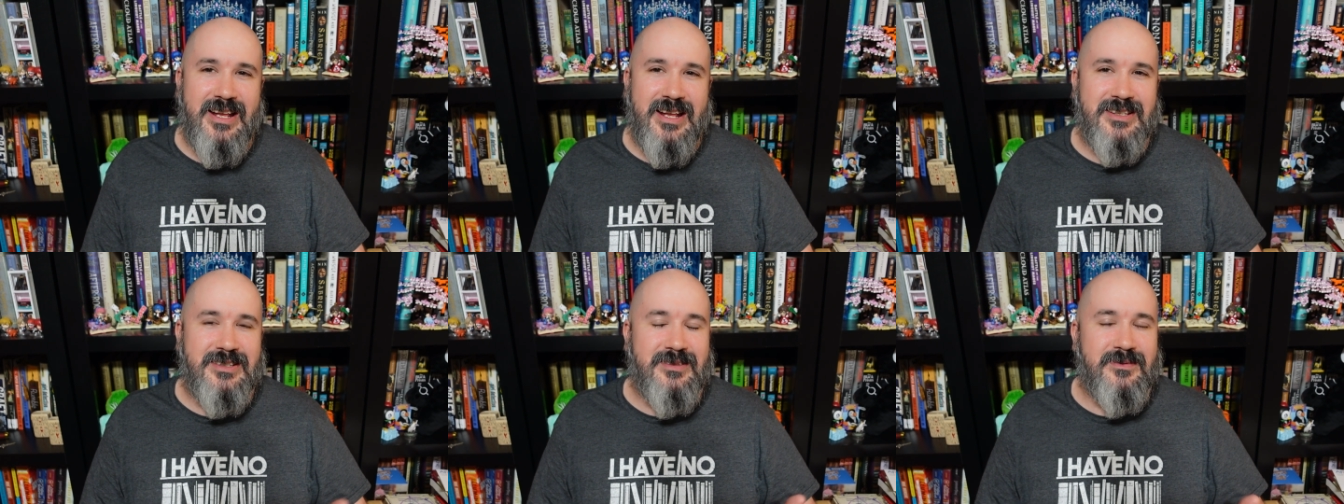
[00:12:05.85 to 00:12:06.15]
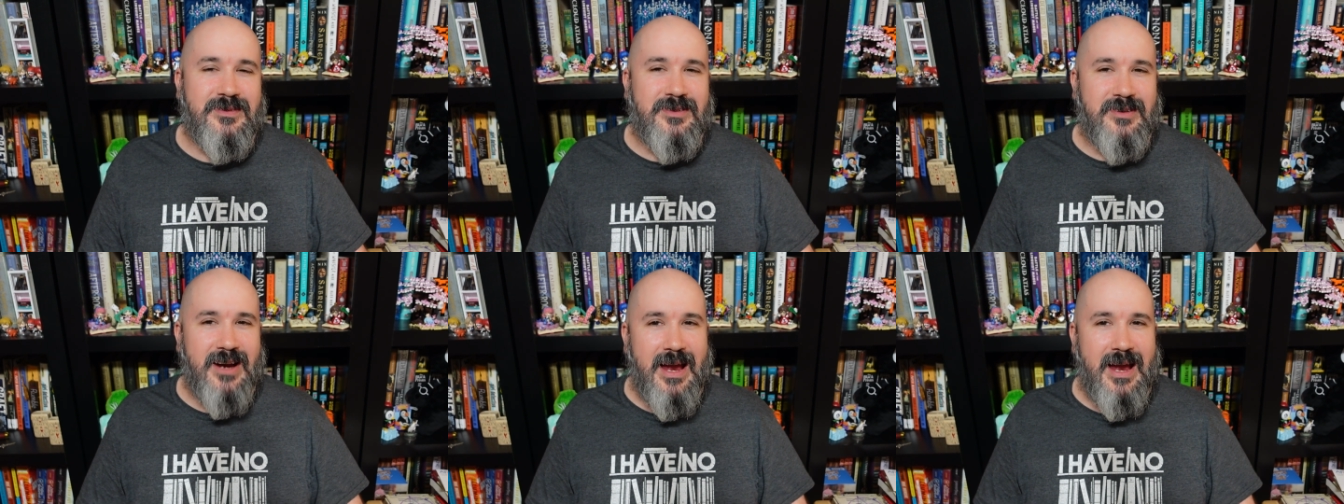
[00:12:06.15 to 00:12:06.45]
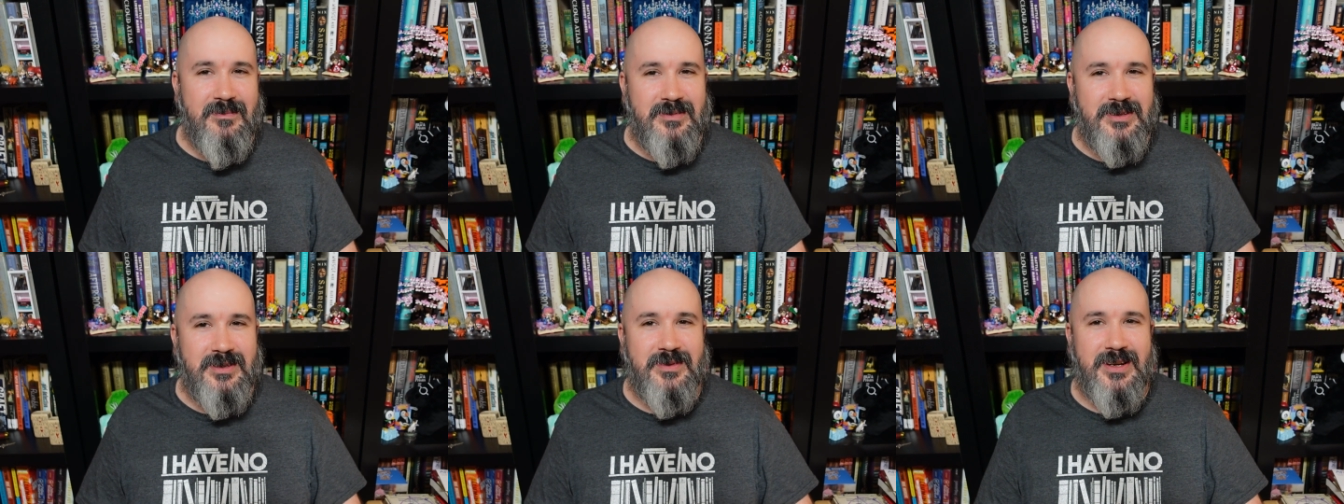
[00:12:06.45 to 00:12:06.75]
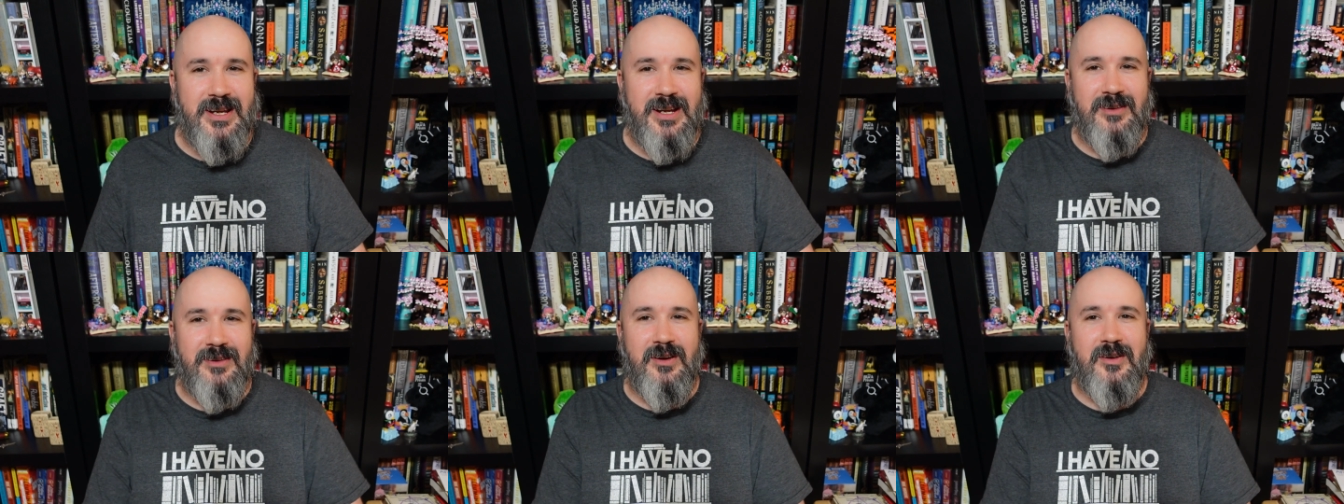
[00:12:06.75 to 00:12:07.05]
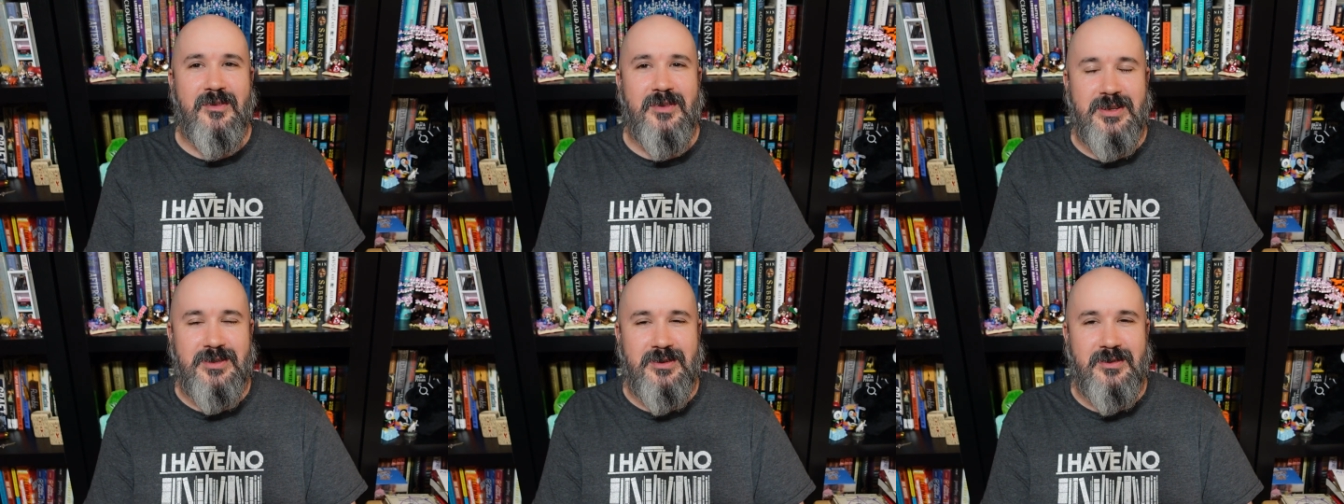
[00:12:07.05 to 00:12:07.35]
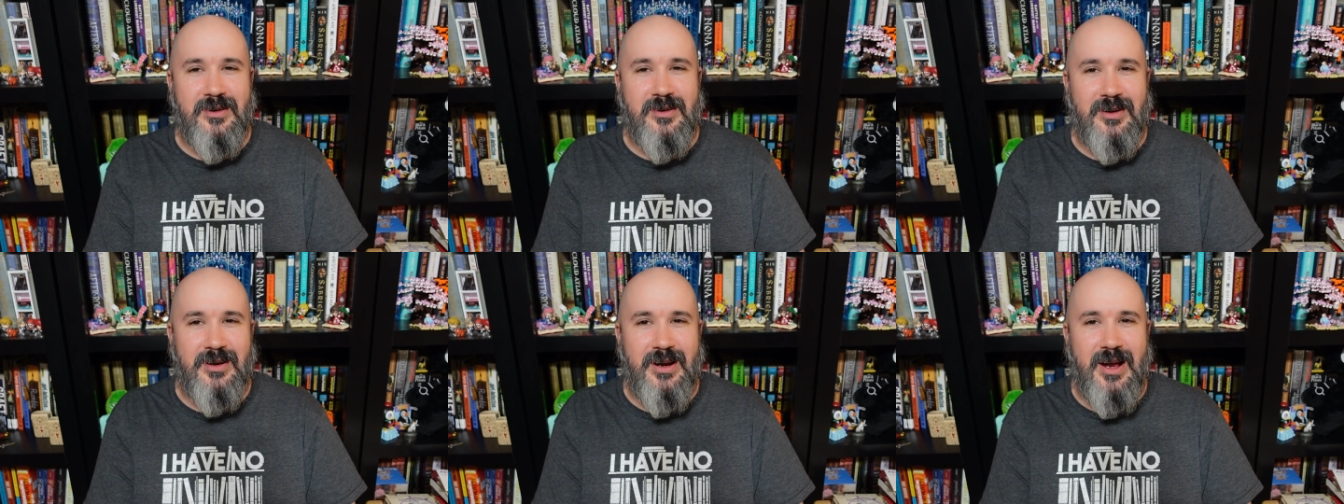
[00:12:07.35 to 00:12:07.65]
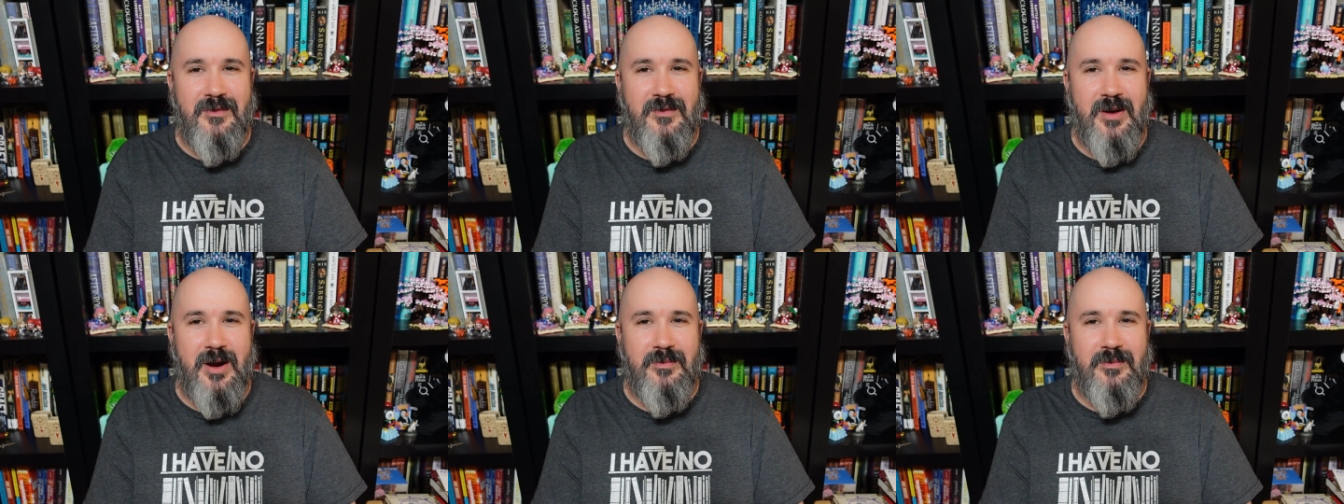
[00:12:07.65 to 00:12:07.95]
and subscribe so we can grow this corner
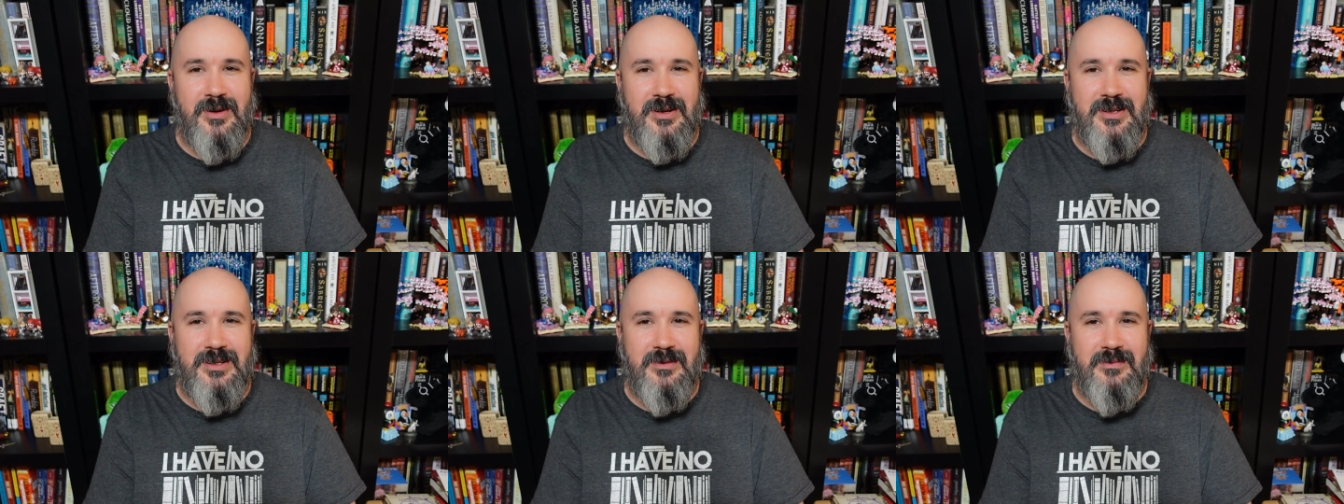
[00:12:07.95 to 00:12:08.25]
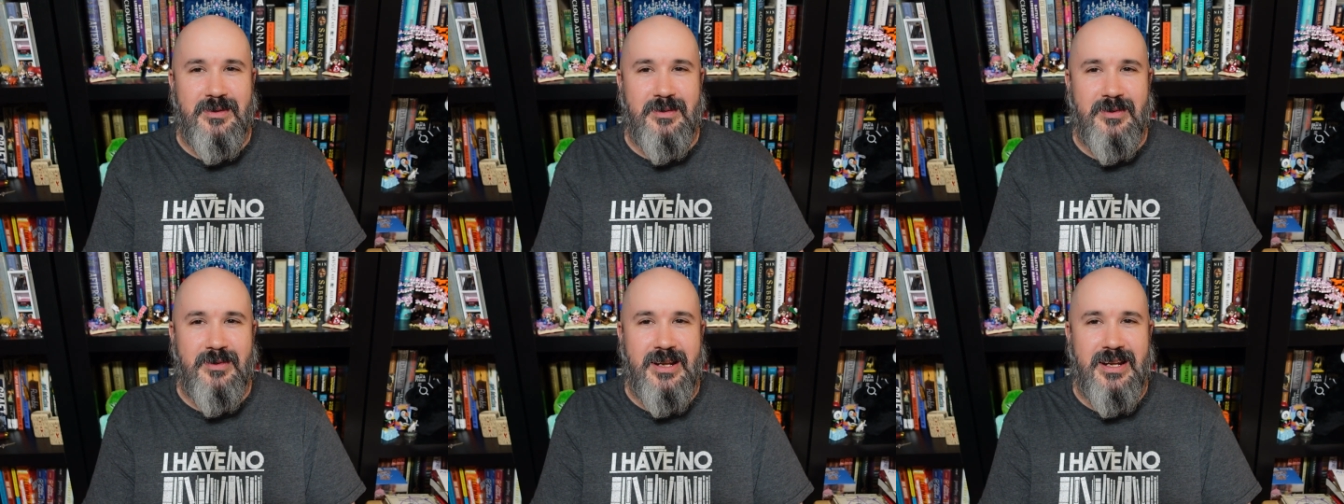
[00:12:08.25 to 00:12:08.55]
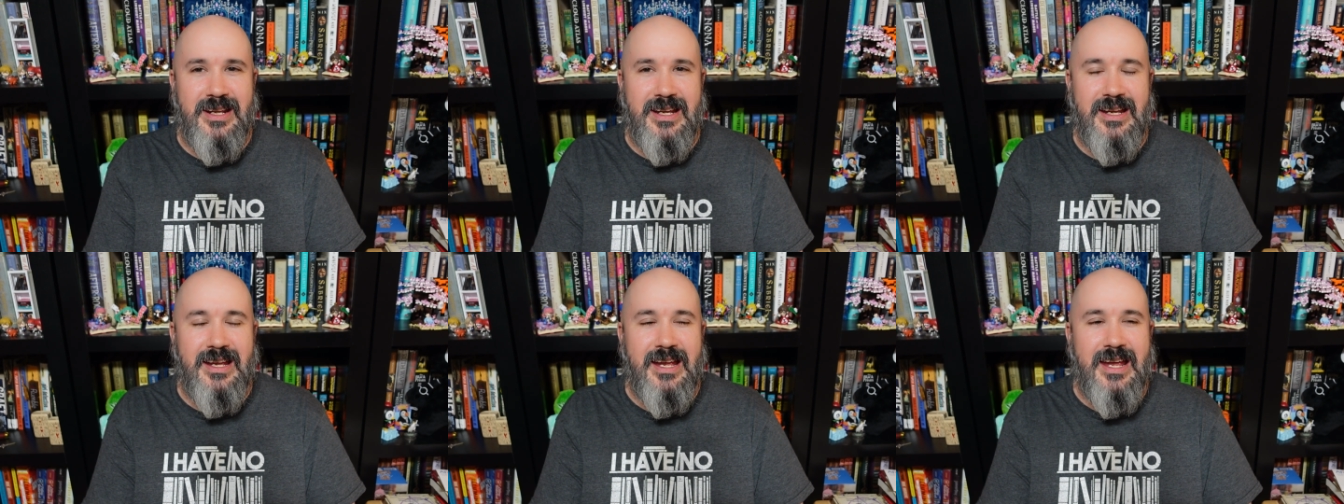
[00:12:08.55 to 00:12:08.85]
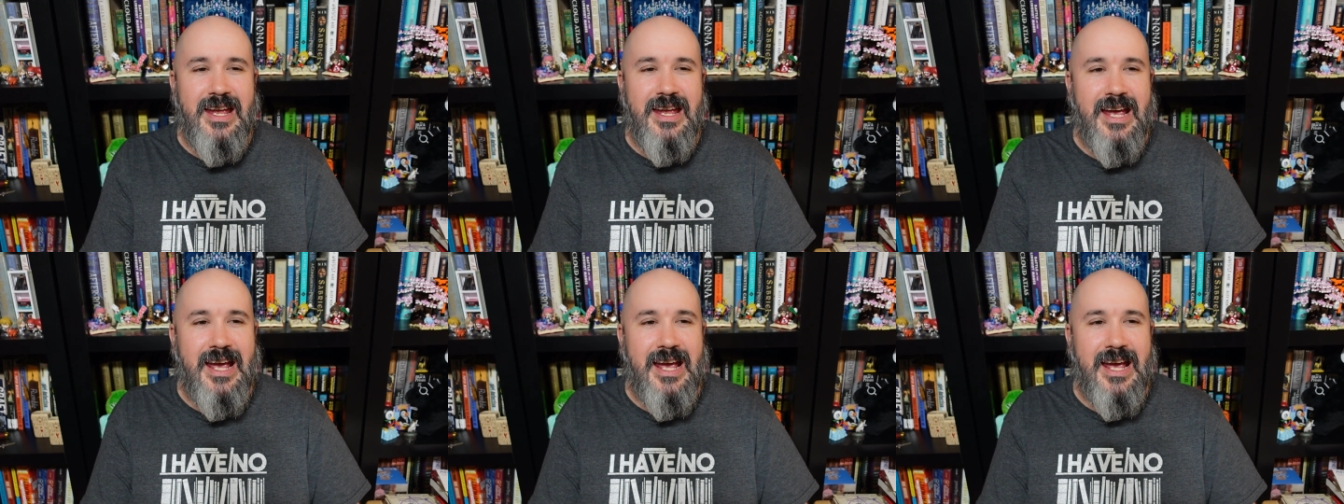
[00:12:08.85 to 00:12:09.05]
of our BookTube community.